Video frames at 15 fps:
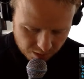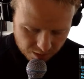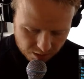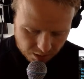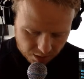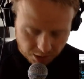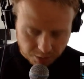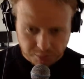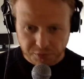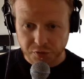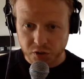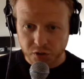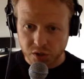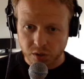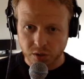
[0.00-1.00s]
Let me
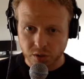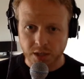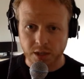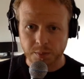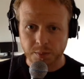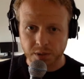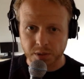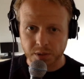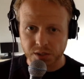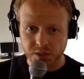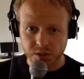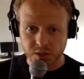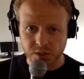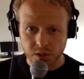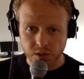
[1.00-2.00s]
first look it up on
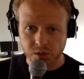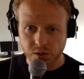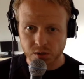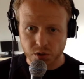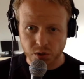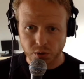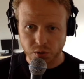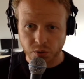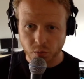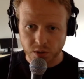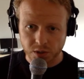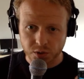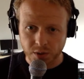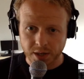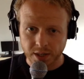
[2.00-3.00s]
Discogs to show you
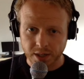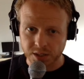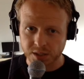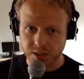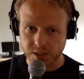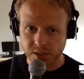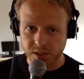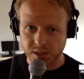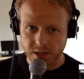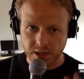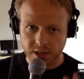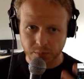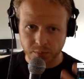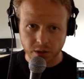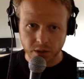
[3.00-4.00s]
what track this is, and
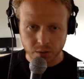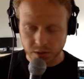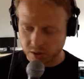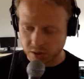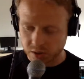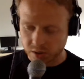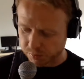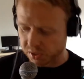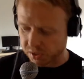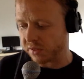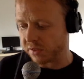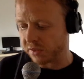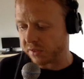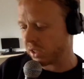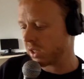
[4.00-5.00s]
then we go into
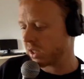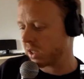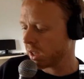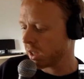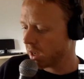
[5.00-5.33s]
specifics